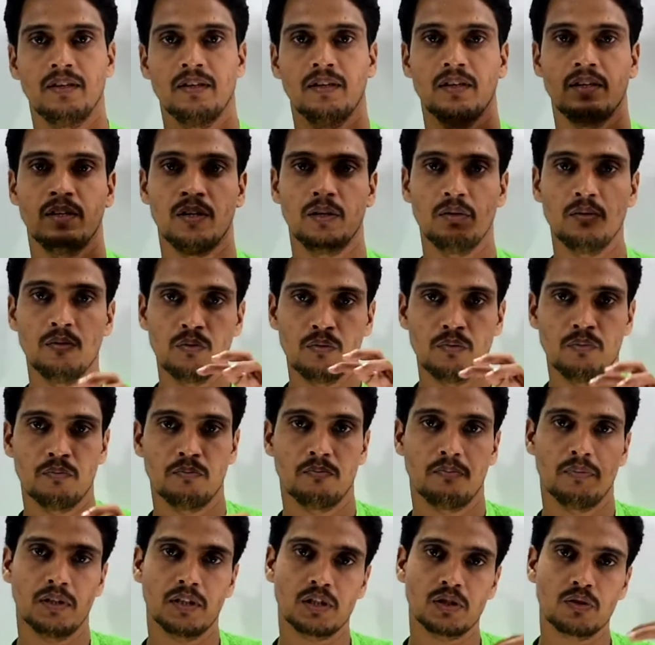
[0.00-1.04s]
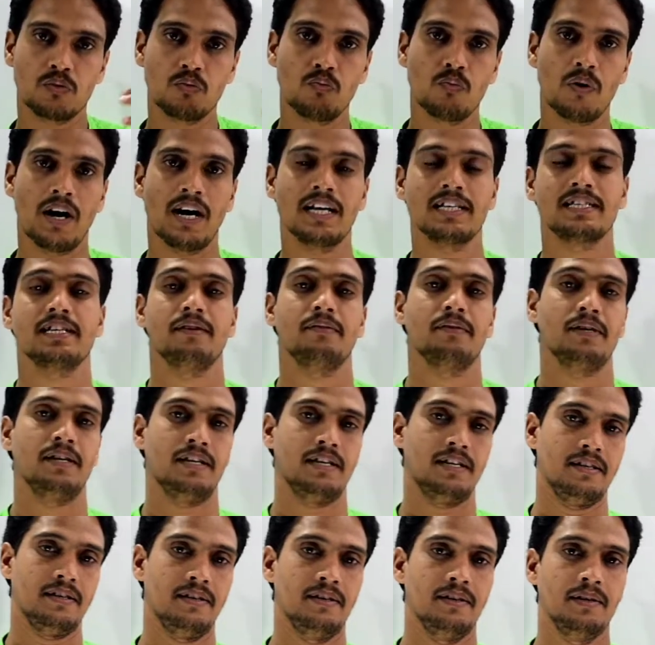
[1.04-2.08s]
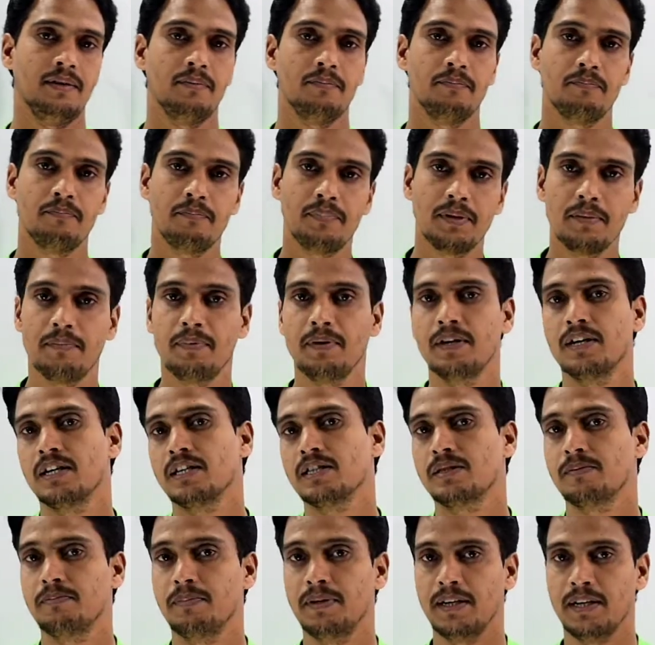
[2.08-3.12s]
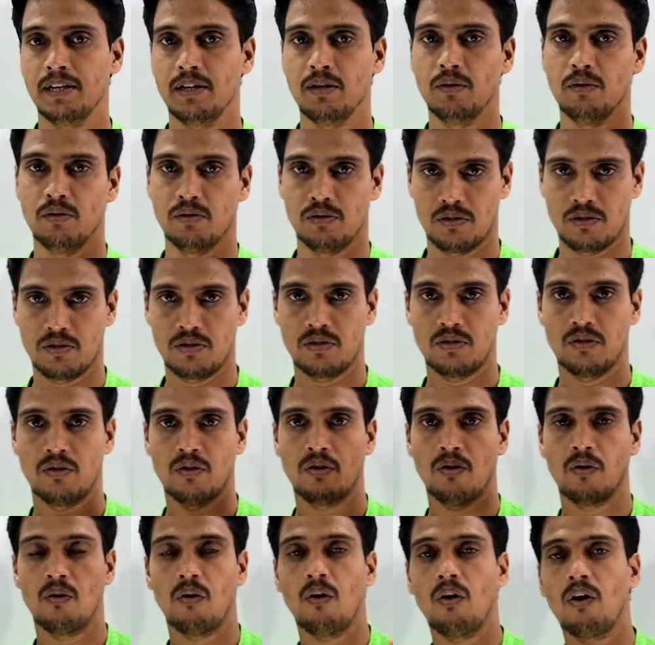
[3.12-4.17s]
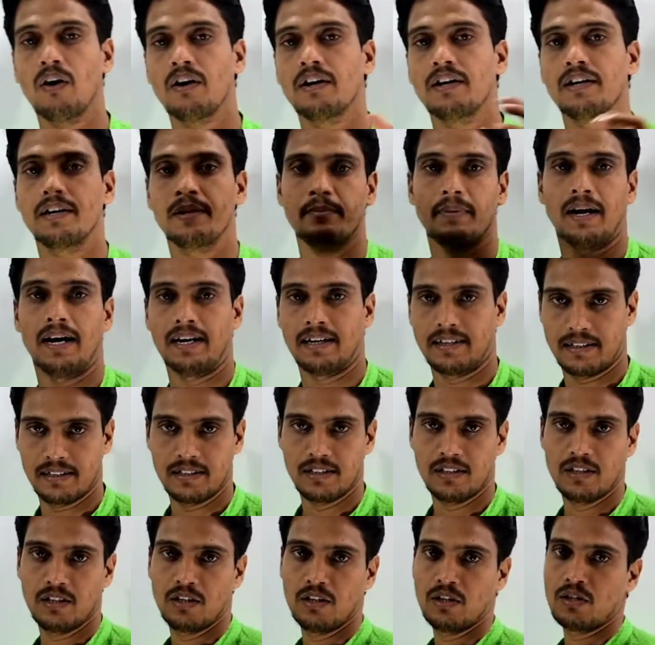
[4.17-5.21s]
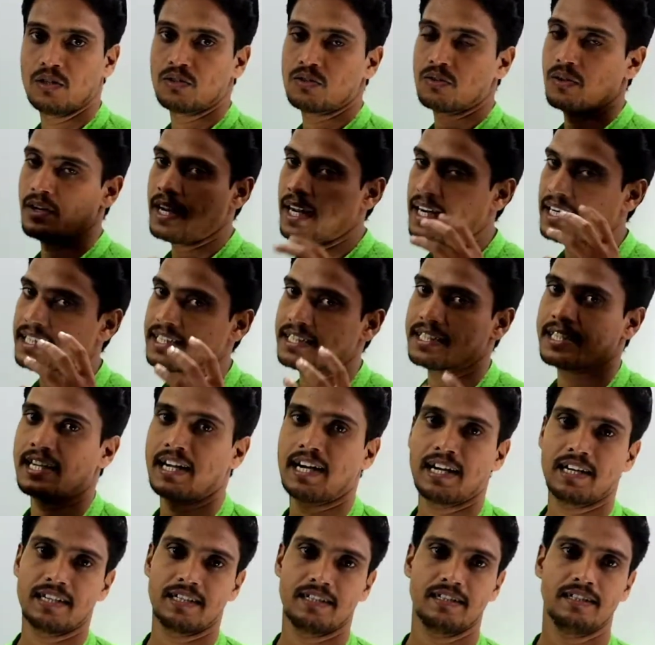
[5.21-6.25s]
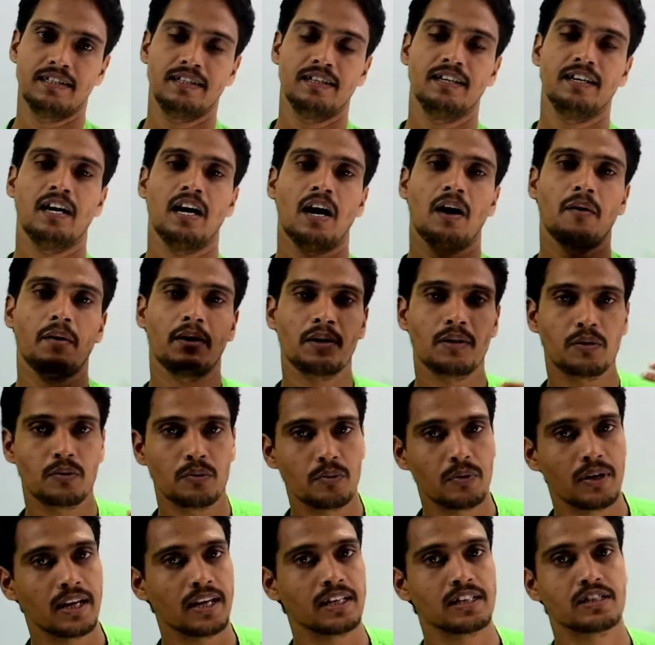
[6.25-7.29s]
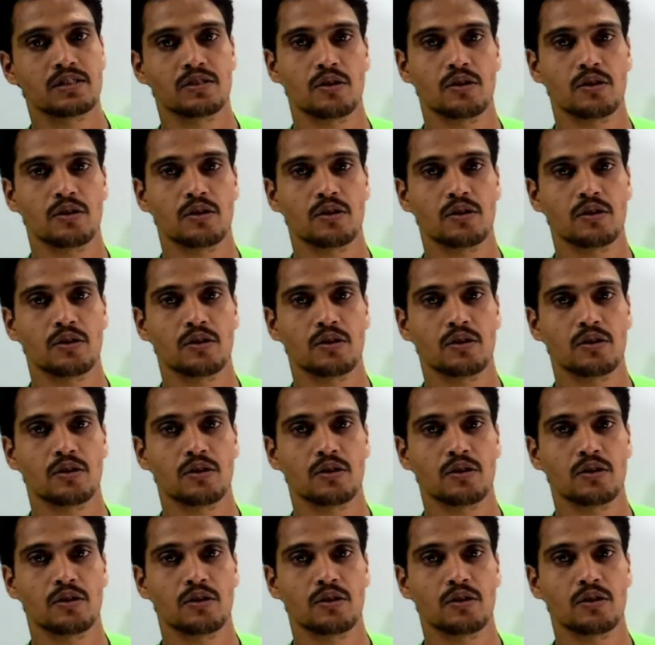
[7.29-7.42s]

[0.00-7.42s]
you must watch our previous videos on demand. So let's start our today's